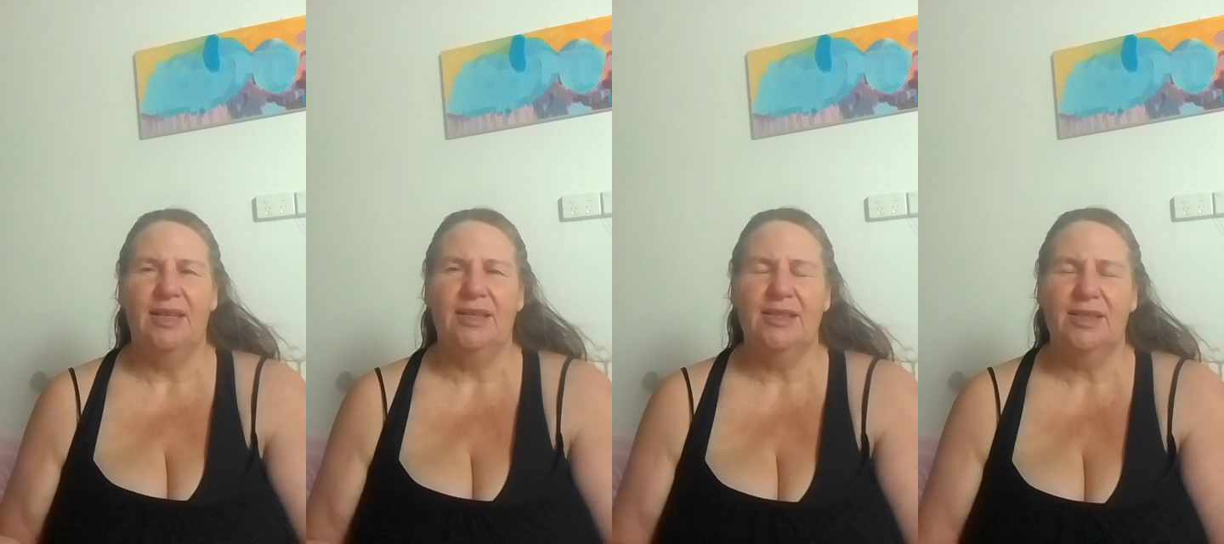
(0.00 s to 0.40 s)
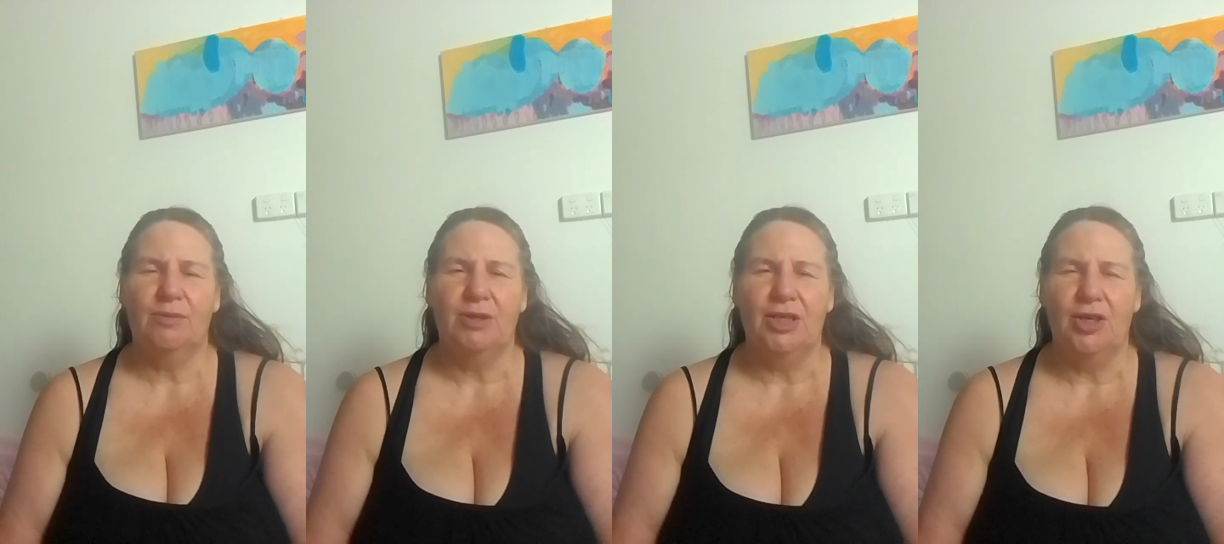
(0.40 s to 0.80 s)
And this
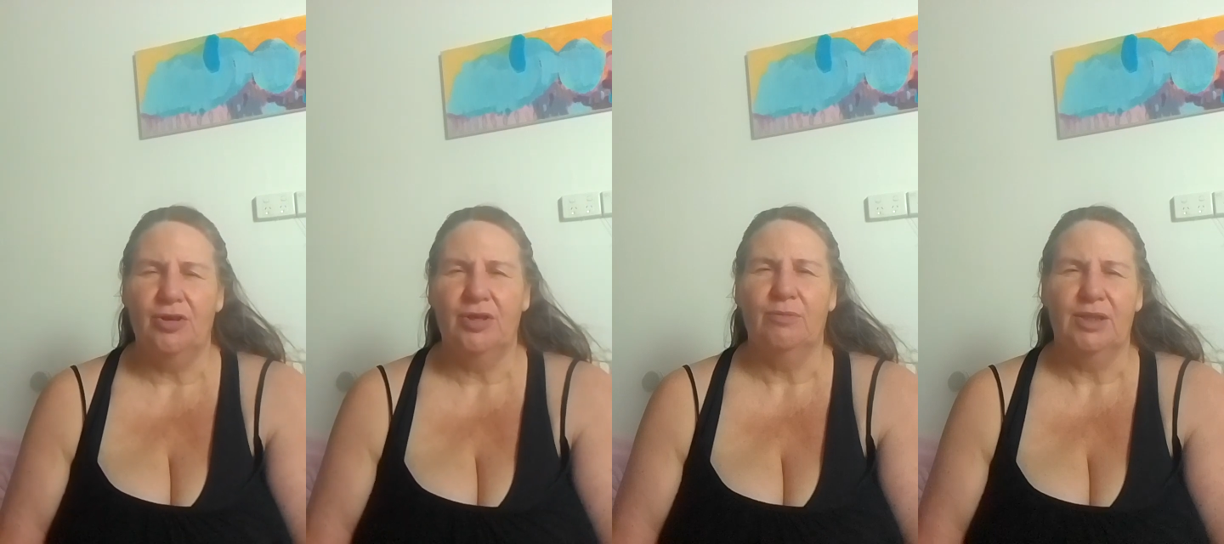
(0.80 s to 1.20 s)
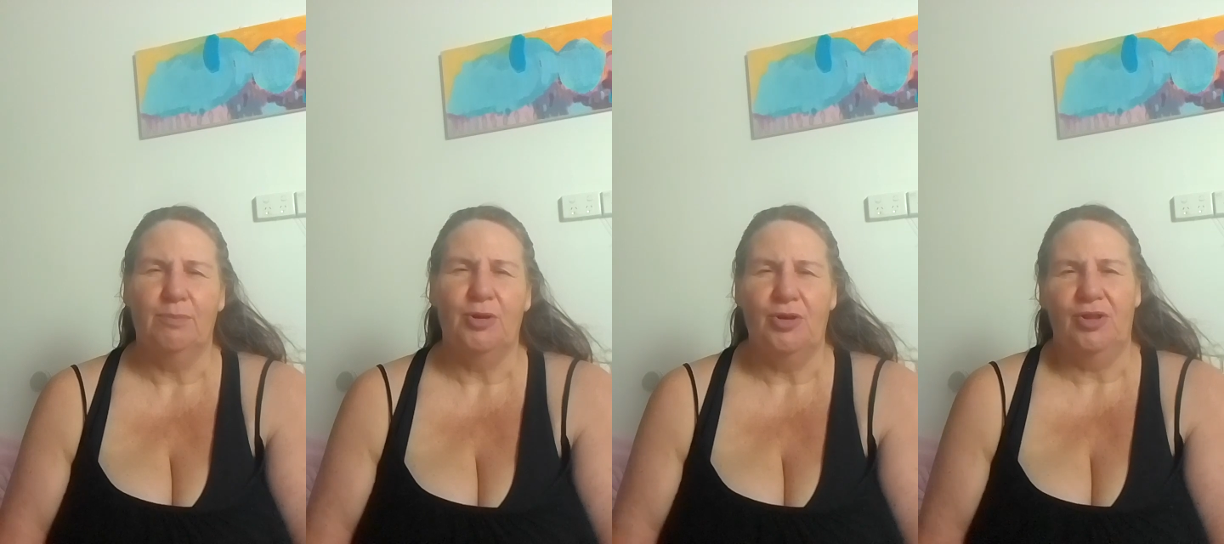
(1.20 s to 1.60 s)
is where yoga was
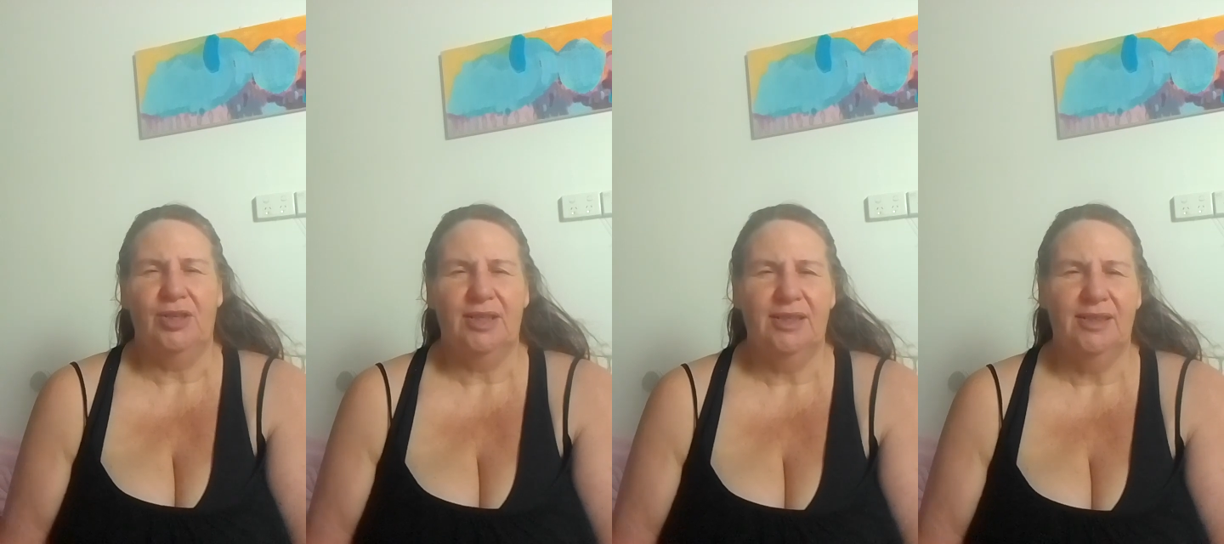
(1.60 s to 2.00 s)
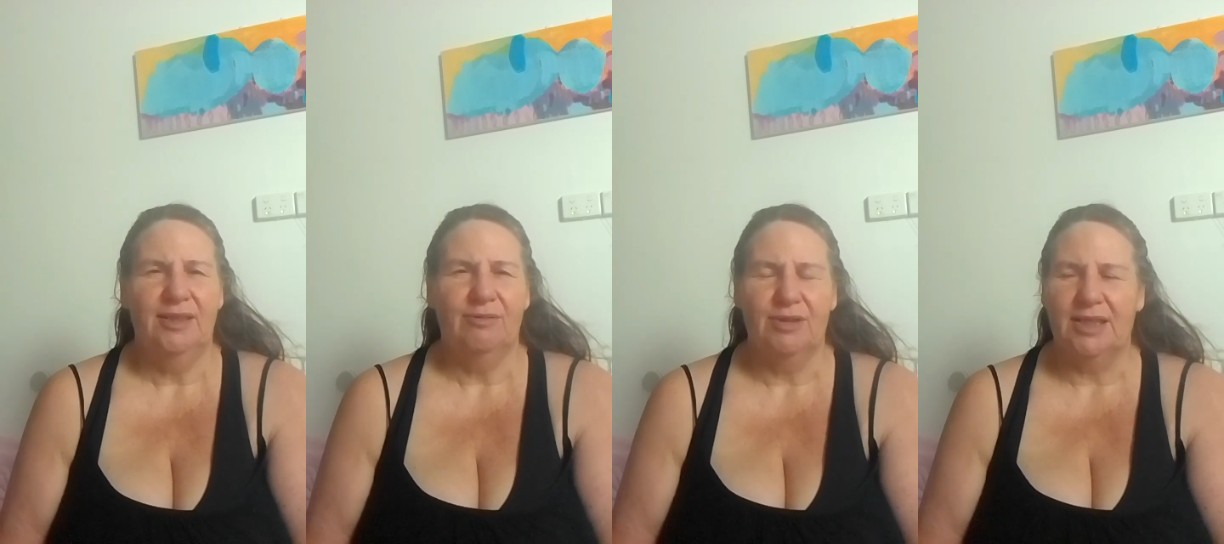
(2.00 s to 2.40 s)
birthed,
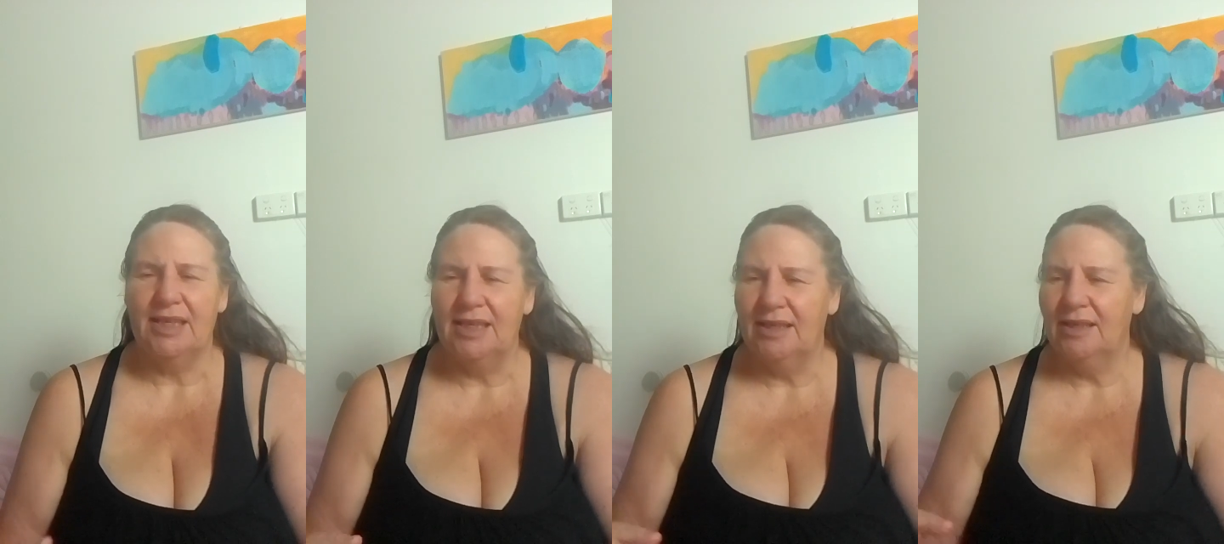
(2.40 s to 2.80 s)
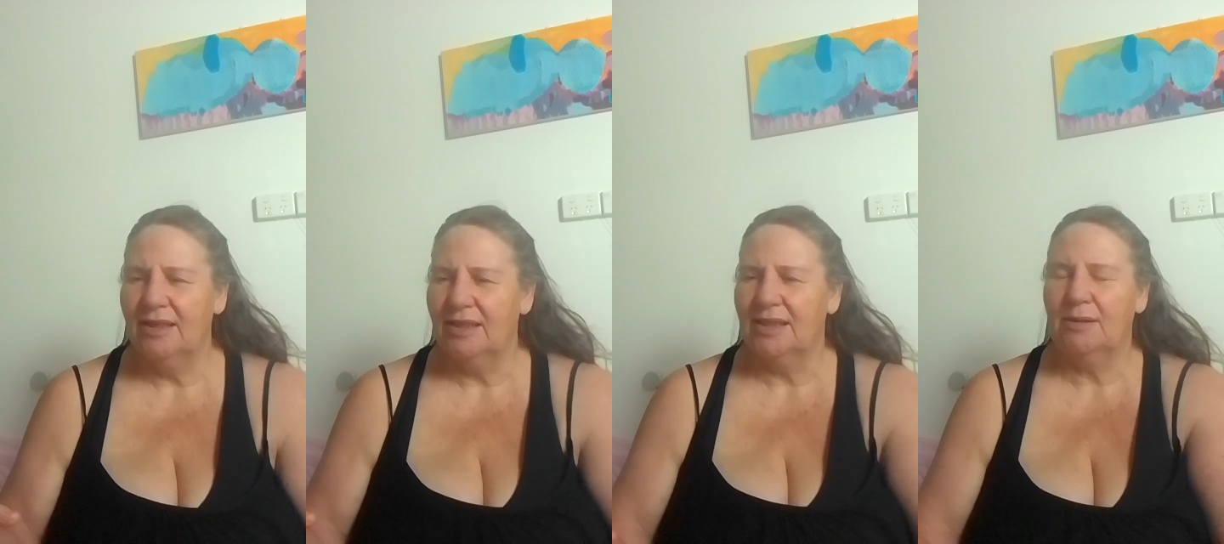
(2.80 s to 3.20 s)
was in
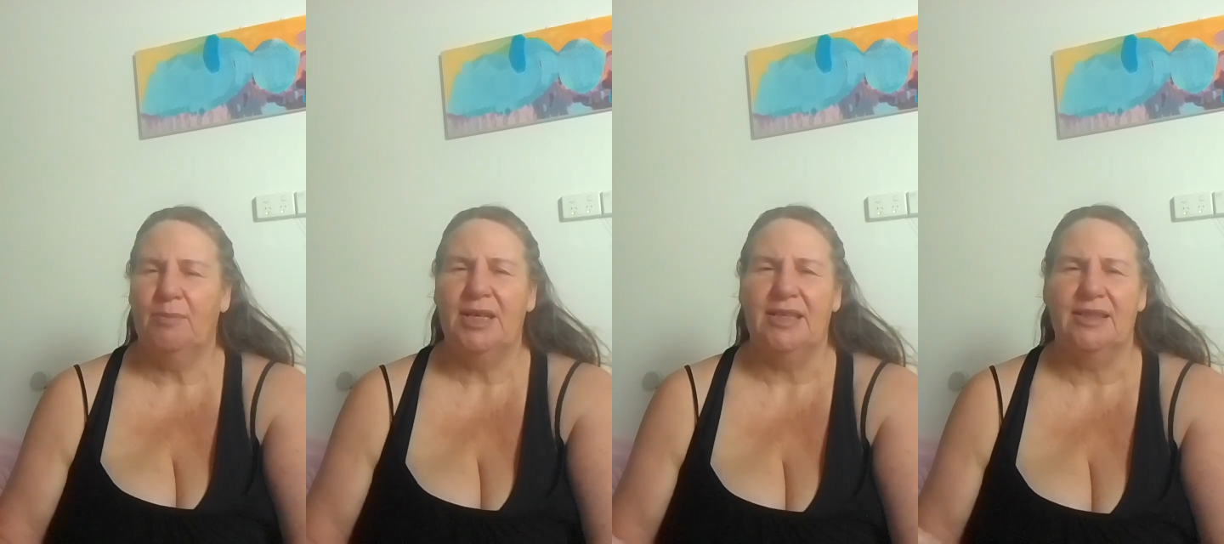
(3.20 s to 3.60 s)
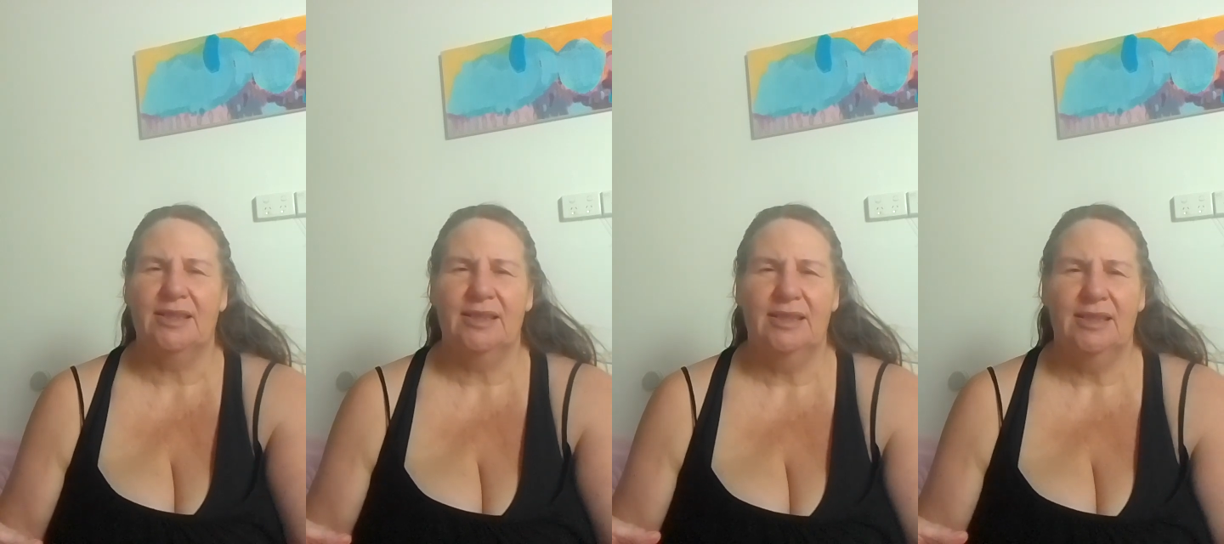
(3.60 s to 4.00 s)
the
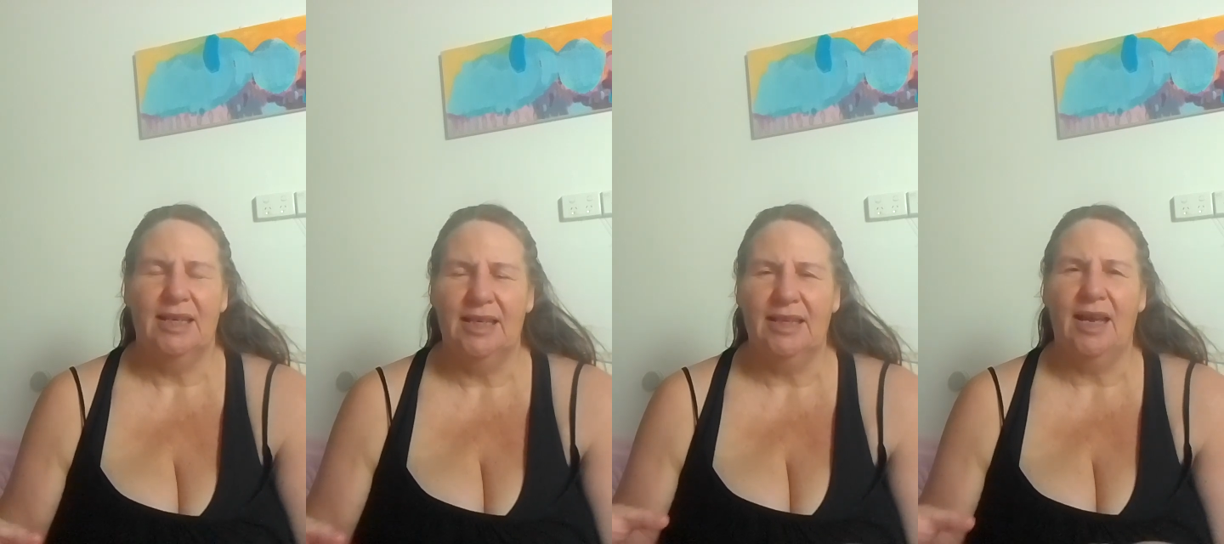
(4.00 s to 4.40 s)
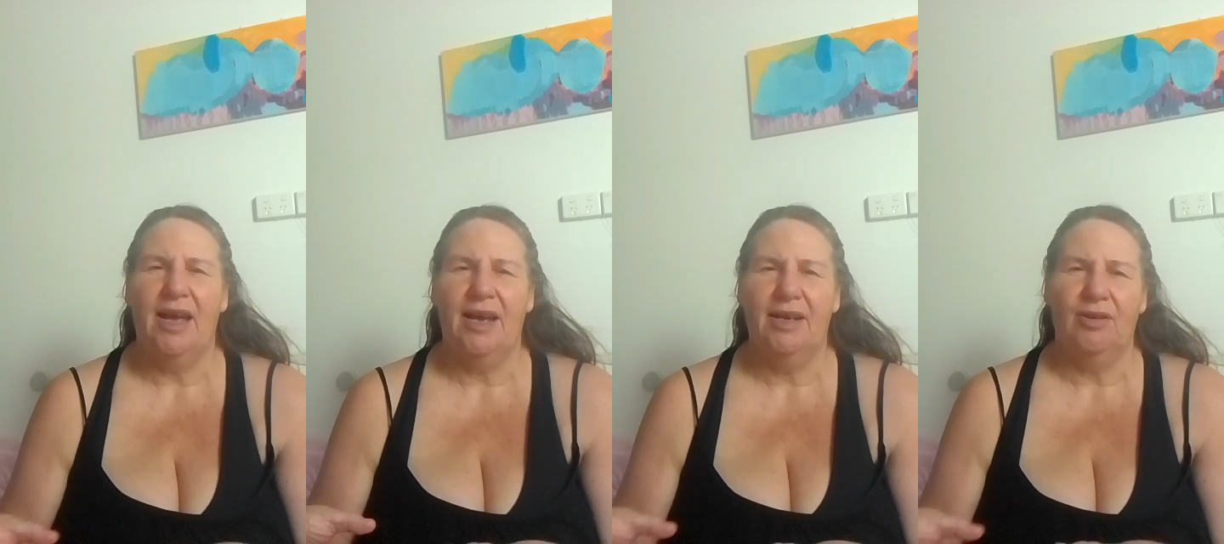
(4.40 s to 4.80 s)
space, in the
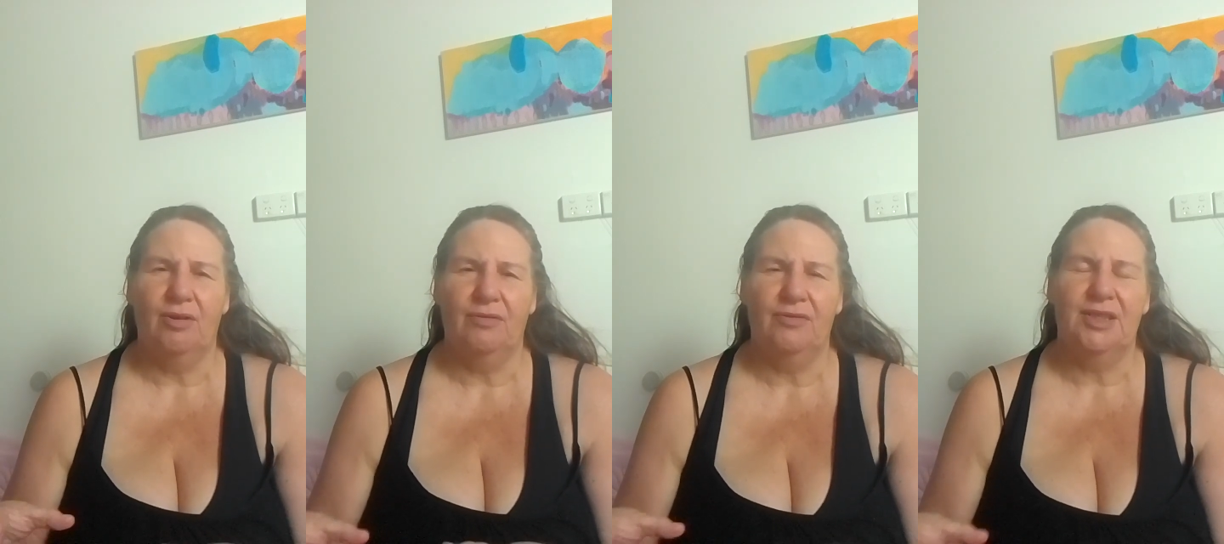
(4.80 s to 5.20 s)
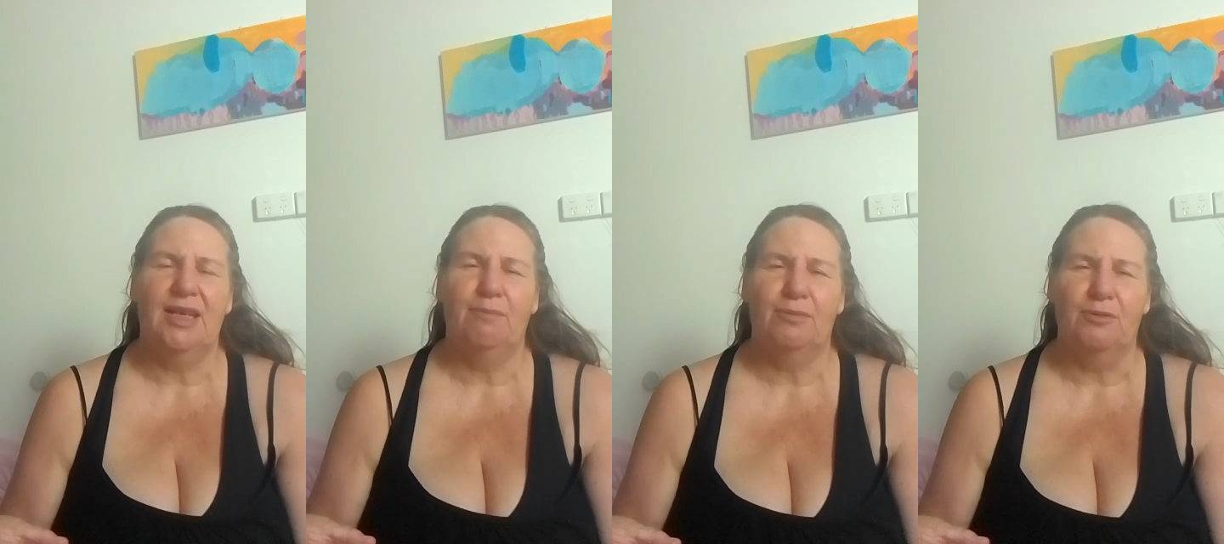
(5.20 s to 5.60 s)
heart of the
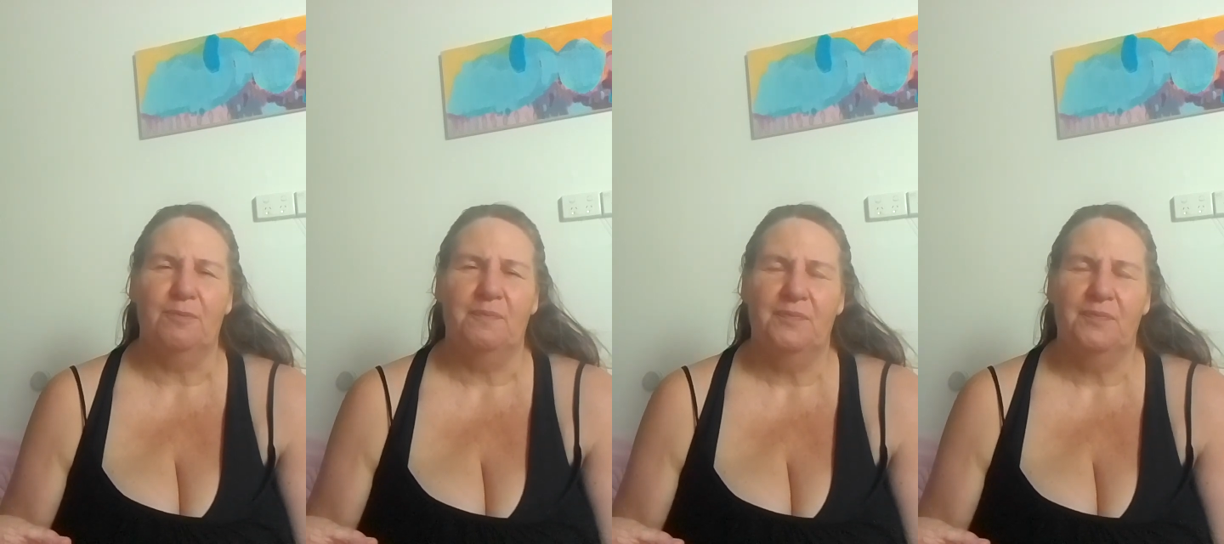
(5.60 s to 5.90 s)
temple.